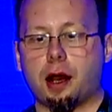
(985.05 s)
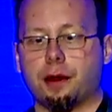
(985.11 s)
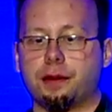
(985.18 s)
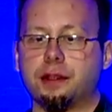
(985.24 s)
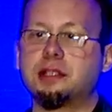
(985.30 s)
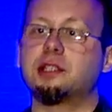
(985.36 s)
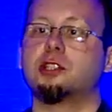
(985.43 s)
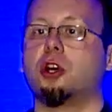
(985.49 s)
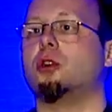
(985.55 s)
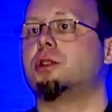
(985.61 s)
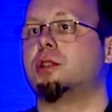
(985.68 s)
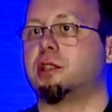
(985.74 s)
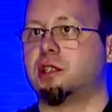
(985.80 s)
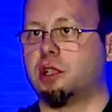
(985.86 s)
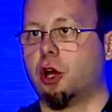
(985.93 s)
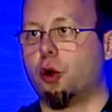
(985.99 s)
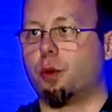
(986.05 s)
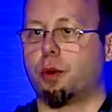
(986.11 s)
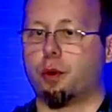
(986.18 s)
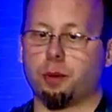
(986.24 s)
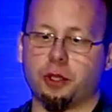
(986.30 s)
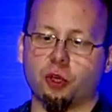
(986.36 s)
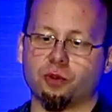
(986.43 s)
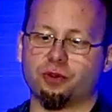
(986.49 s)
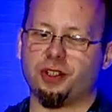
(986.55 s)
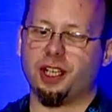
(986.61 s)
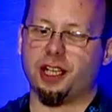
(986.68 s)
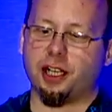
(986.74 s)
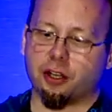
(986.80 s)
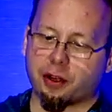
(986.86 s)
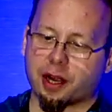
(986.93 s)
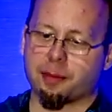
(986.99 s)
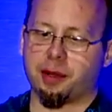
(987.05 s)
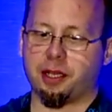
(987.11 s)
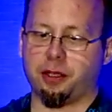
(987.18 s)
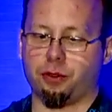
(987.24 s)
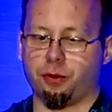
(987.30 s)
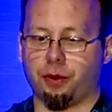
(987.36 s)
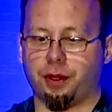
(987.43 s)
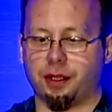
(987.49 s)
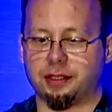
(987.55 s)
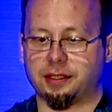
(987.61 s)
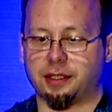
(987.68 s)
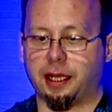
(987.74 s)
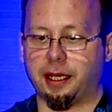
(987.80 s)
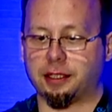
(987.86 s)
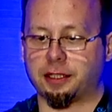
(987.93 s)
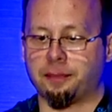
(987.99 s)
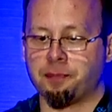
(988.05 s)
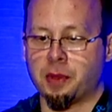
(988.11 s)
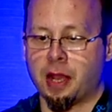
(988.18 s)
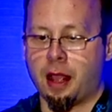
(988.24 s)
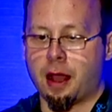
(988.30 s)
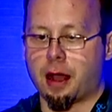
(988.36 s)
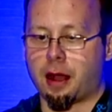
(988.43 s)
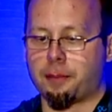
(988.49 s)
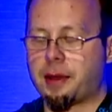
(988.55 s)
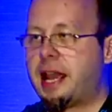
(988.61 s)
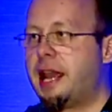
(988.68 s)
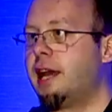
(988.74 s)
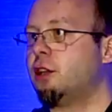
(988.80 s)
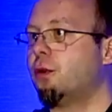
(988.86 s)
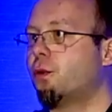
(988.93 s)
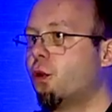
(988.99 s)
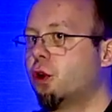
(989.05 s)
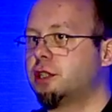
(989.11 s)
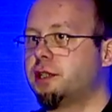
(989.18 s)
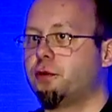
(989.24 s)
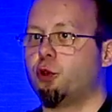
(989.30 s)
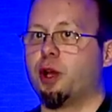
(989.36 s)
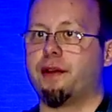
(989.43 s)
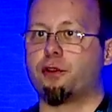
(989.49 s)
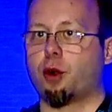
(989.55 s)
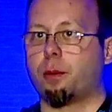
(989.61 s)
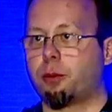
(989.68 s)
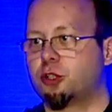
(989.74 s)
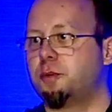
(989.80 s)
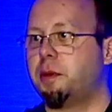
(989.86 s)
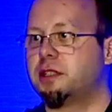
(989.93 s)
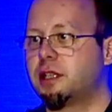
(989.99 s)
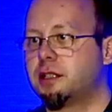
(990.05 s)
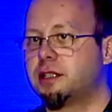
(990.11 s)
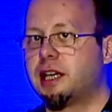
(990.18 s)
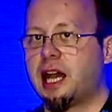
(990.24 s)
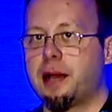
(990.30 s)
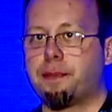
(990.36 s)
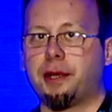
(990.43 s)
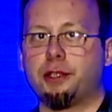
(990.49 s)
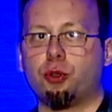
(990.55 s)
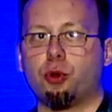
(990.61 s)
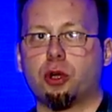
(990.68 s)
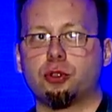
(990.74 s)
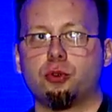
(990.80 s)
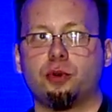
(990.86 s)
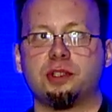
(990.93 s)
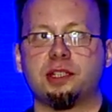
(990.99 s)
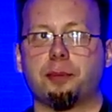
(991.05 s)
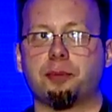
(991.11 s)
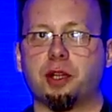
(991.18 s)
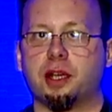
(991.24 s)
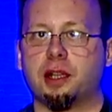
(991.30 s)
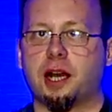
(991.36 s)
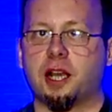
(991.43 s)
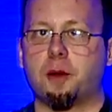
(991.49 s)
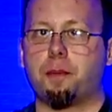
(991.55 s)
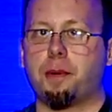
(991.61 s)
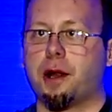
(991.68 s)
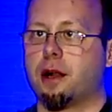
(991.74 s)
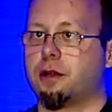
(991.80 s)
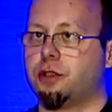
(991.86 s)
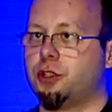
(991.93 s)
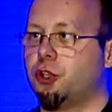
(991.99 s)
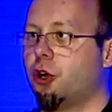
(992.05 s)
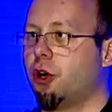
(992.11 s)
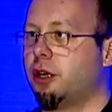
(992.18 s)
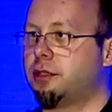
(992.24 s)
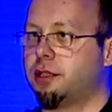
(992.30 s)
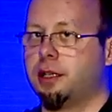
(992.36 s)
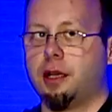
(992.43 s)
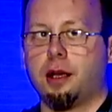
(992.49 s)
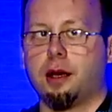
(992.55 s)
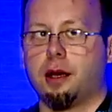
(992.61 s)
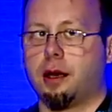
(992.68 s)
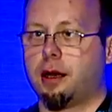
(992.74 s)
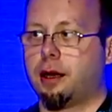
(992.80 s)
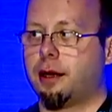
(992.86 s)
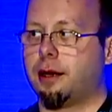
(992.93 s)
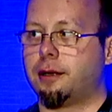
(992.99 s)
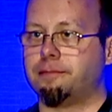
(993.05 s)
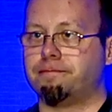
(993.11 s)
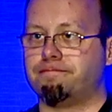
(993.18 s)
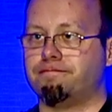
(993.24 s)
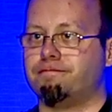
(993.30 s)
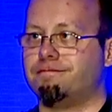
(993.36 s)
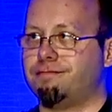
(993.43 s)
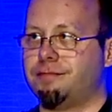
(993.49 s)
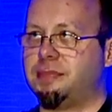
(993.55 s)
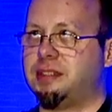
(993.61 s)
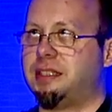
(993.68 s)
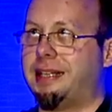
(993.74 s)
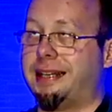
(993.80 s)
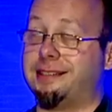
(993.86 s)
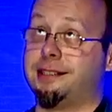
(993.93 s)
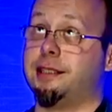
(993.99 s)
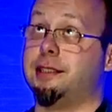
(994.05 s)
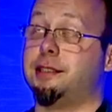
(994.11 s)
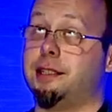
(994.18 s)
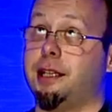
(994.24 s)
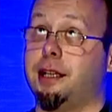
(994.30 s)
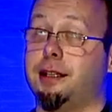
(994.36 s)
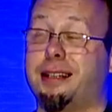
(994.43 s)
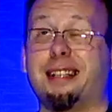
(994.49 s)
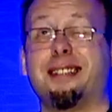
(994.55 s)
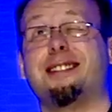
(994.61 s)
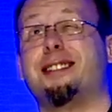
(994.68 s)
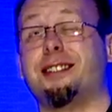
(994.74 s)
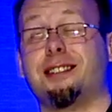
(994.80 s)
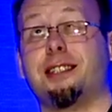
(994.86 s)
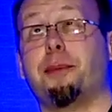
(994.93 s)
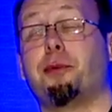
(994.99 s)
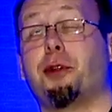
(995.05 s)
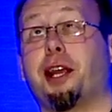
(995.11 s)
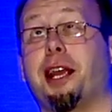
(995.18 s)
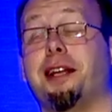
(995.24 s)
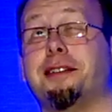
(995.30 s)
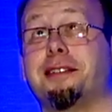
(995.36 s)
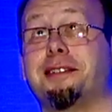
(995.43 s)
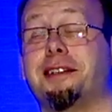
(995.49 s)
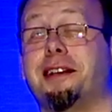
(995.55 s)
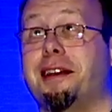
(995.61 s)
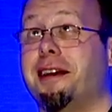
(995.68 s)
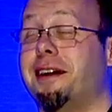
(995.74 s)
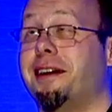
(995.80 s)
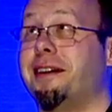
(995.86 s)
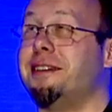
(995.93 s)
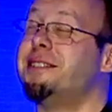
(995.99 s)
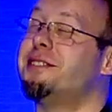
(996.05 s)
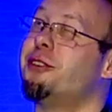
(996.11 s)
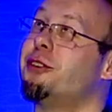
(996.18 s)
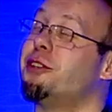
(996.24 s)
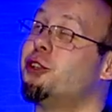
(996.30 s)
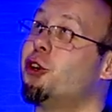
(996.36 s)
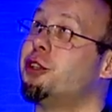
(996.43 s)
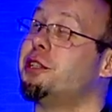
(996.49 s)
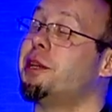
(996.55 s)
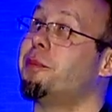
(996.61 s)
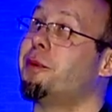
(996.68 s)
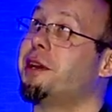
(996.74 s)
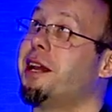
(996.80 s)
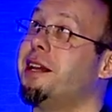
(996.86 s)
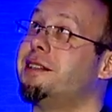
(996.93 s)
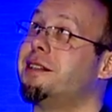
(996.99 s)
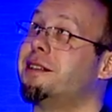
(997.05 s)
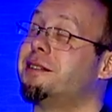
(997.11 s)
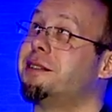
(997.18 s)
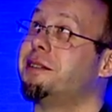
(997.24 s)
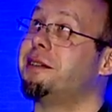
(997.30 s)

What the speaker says: this is also slower. We don't really recommend doing these things. And of course, if you have a Roblox built-in type and you are doing something like part.density is deprecated. Is there a non-deprecated?